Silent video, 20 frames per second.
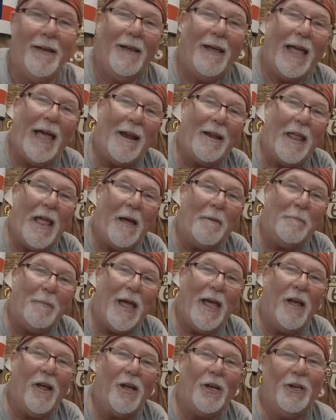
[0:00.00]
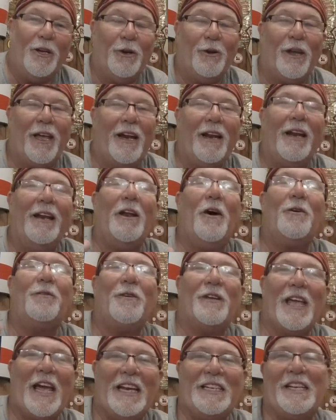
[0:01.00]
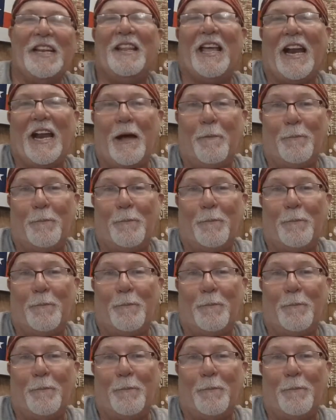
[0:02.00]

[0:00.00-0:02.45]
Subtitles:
out of that bell and you'll get a notification that I